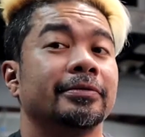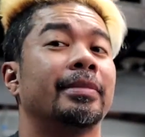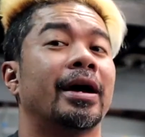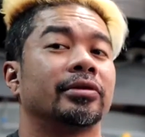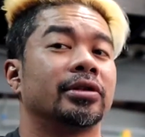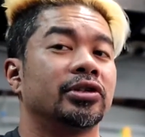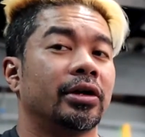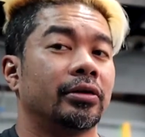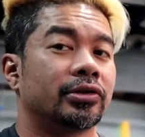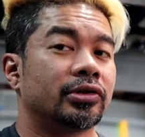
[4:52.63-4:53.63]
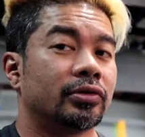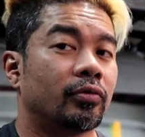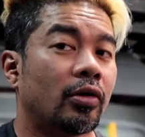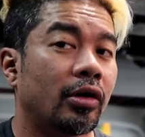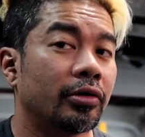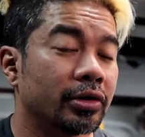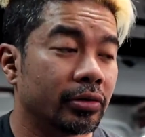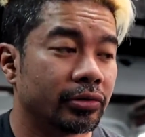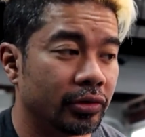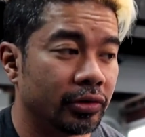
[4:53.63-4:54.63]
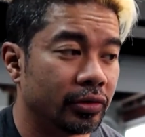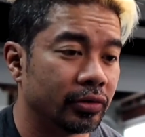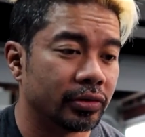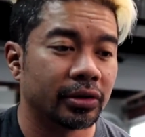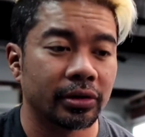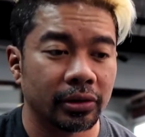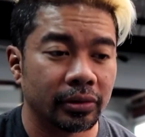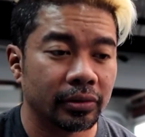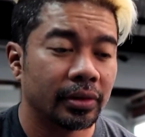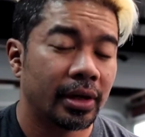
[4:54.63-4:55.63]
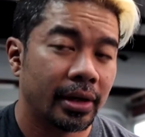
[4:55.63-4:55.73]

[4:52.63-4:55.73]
mount the J hooks to the wall. You can also use glue